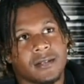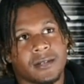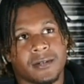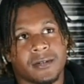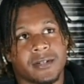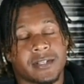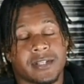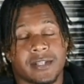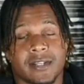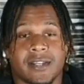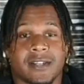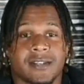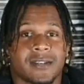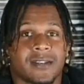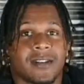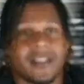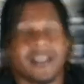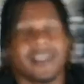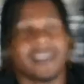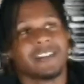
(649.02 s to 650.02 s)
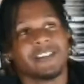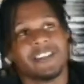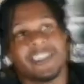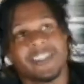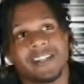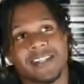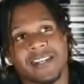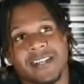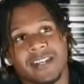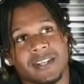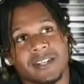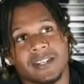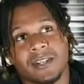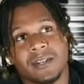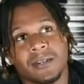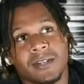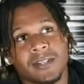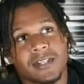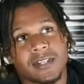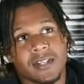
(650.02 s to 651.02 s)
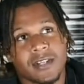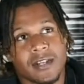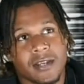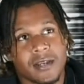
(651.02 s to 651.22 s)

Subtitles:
Loyalty. That's all I can really say is loyalty.